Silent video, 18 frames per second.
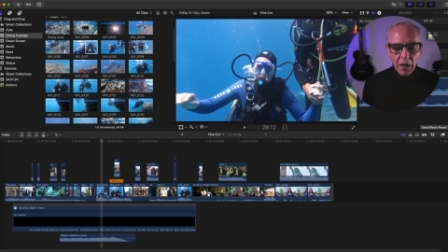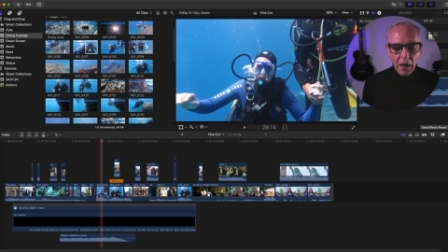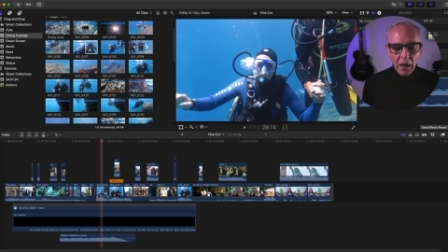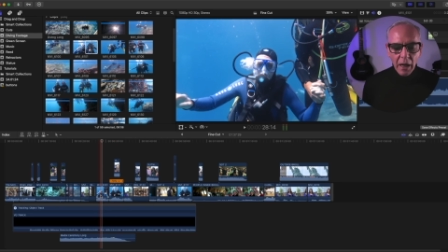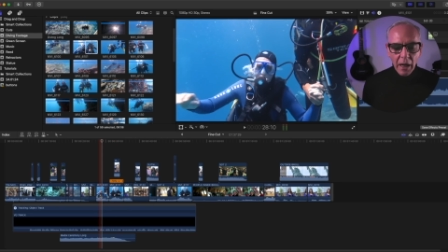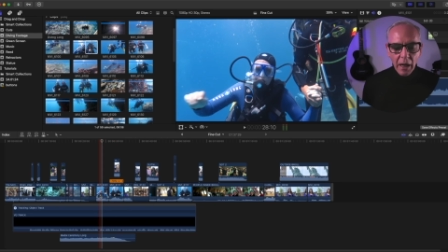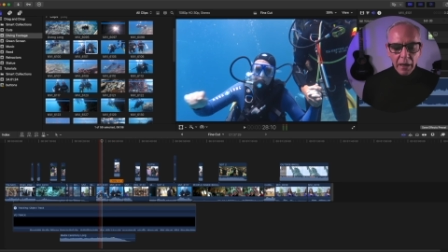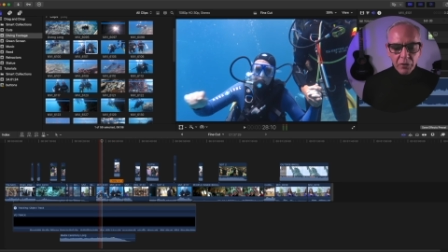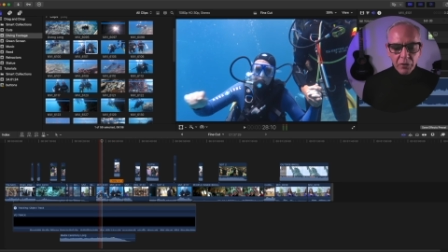
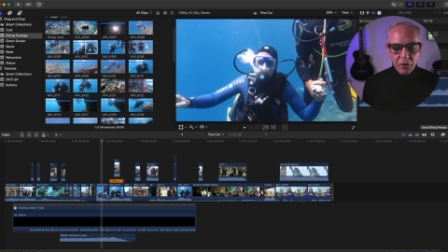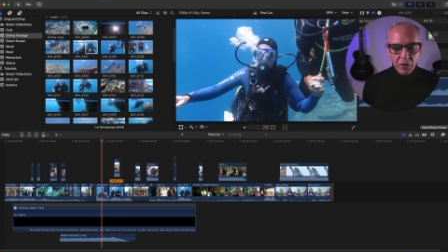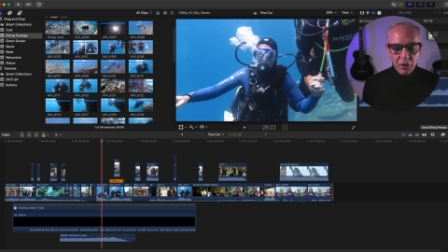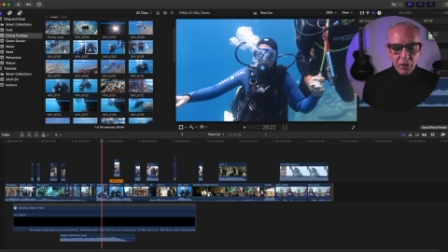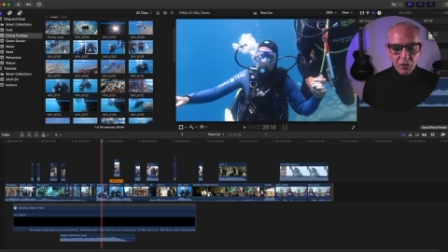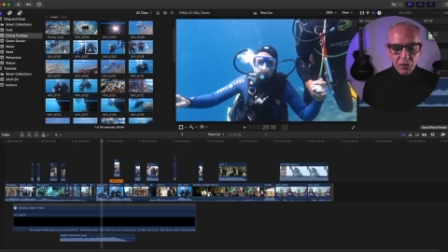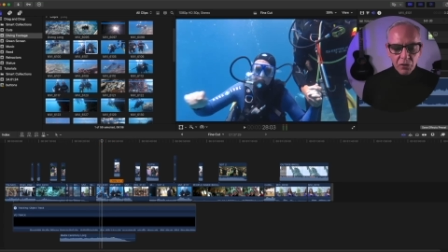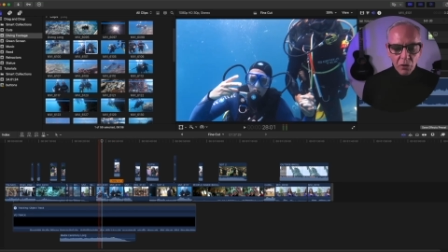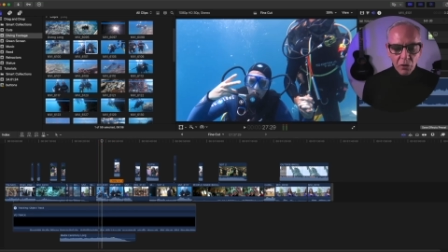and it's going to
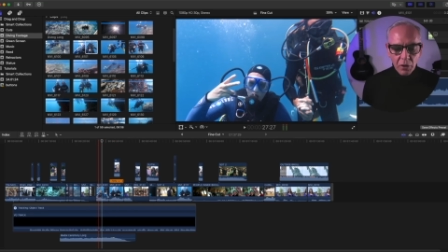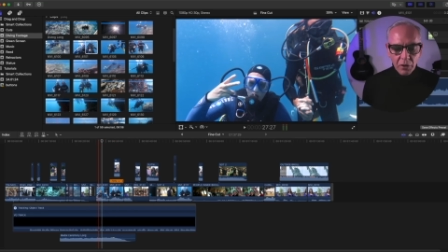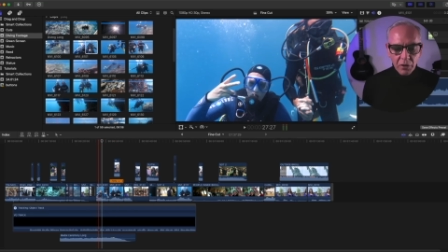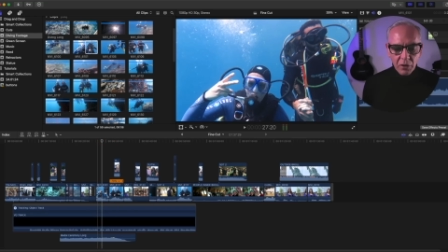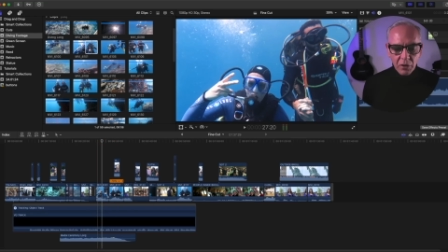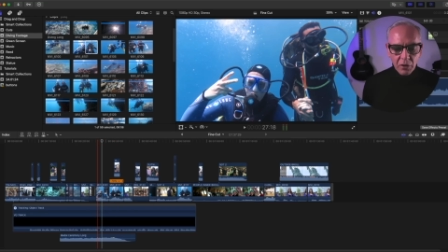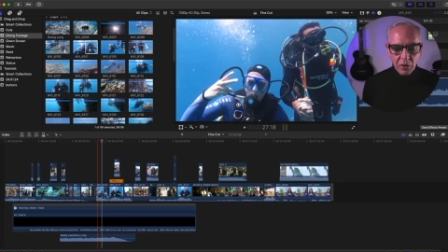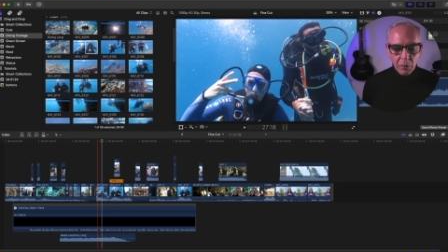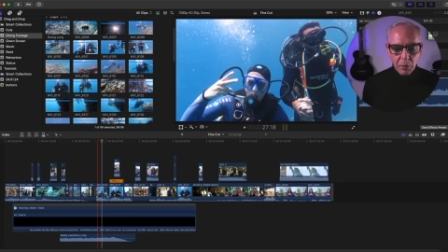start the
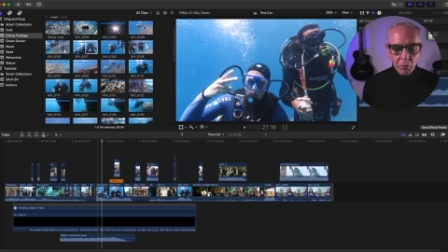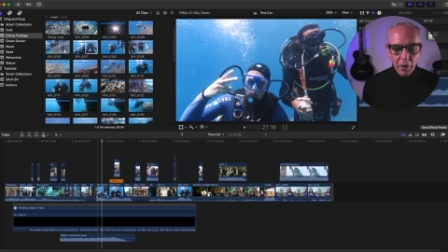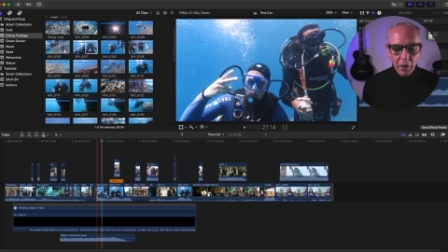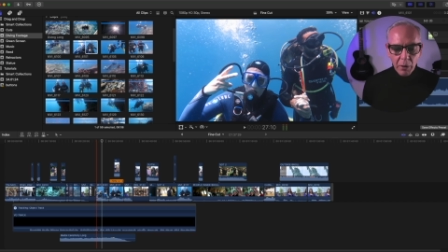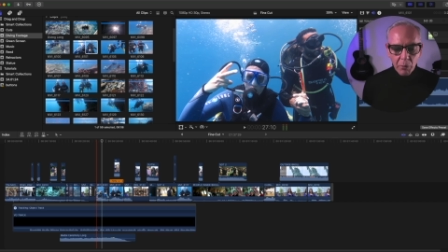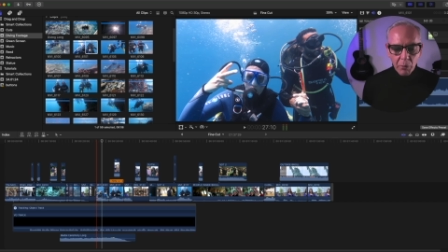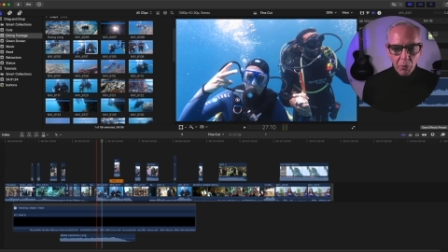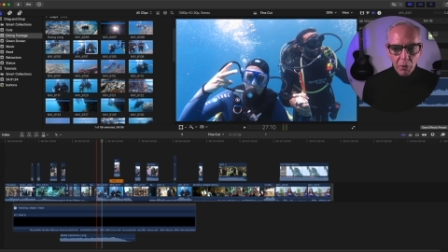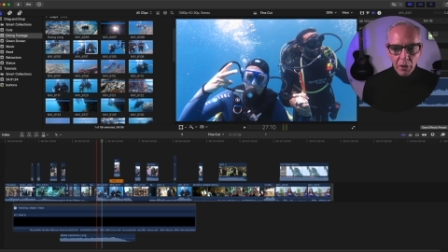clip right
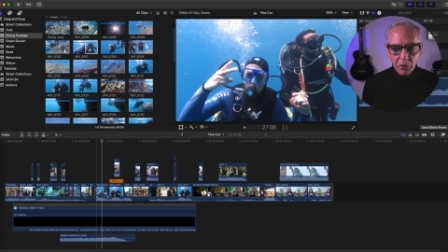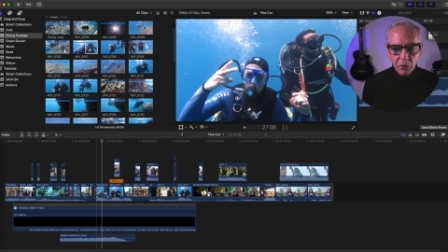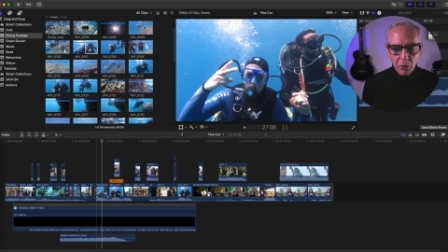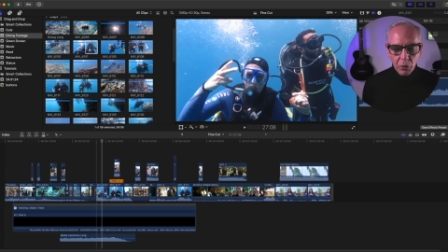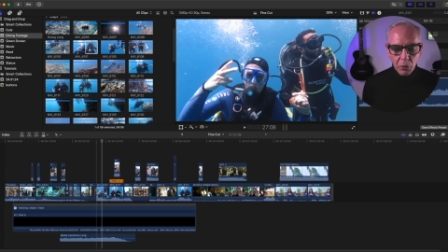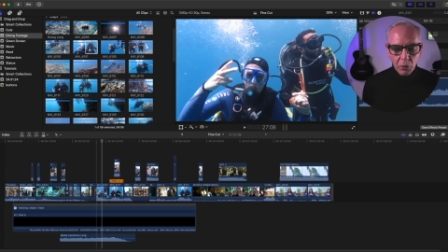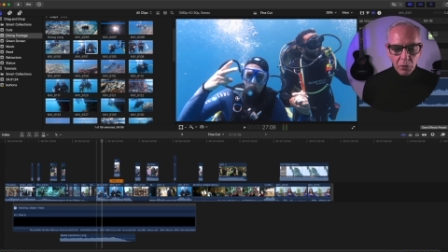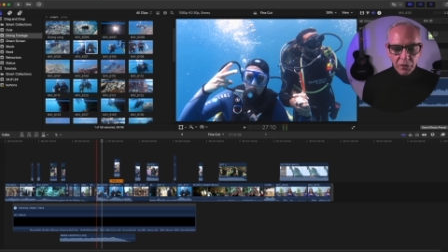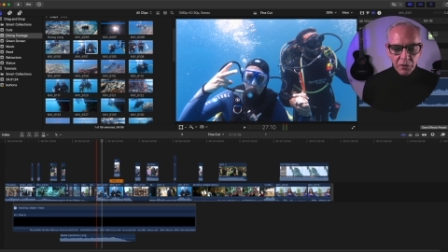where I
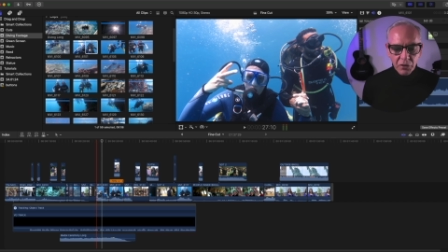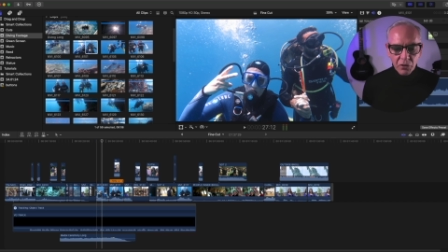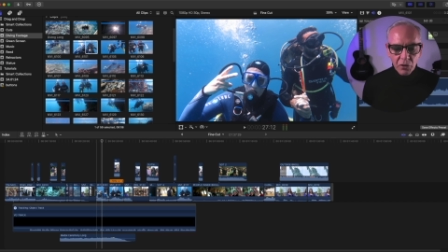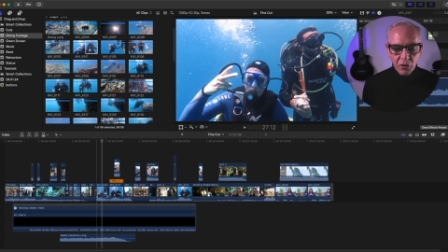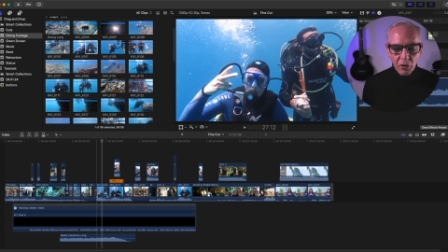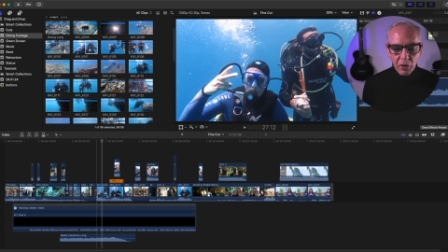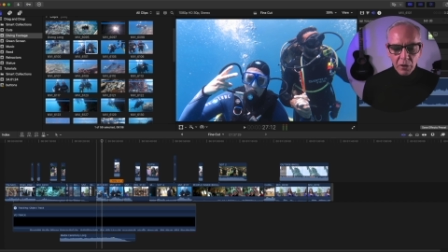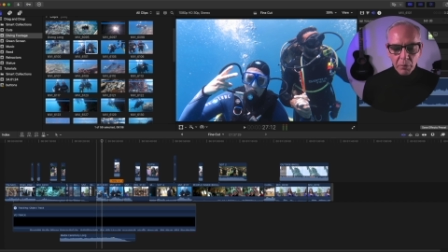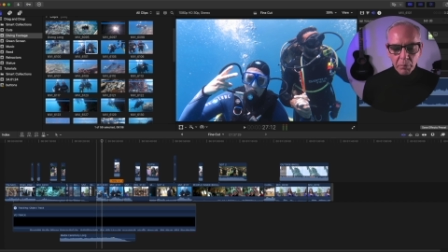told it to start
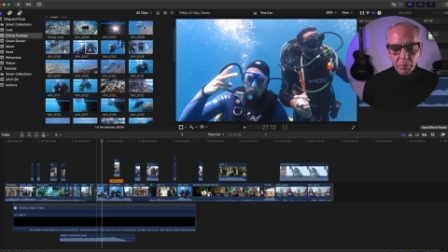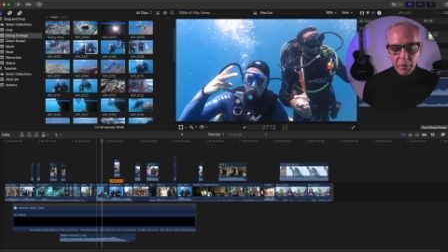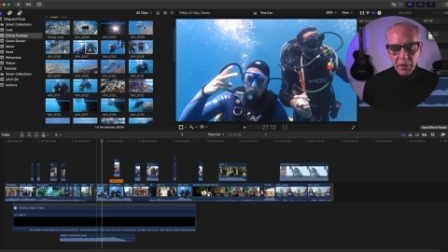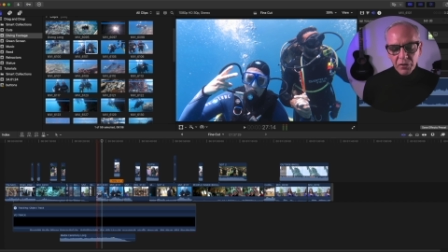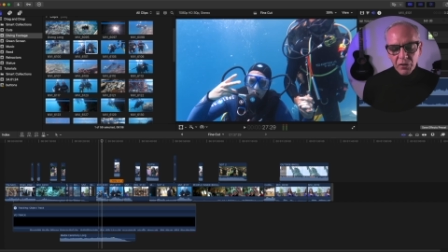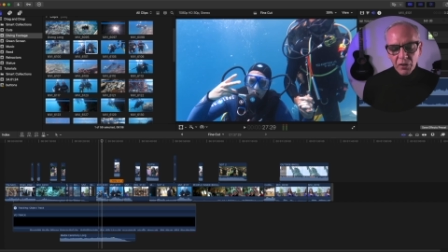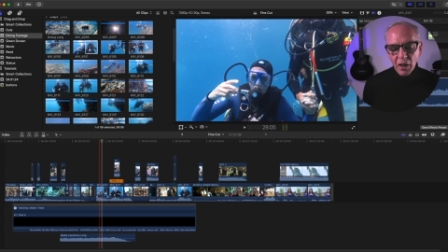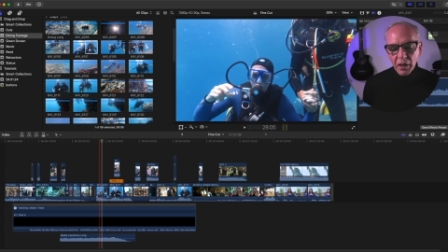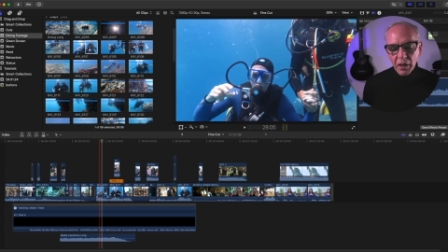at the peace
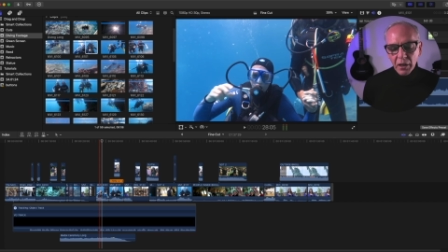sign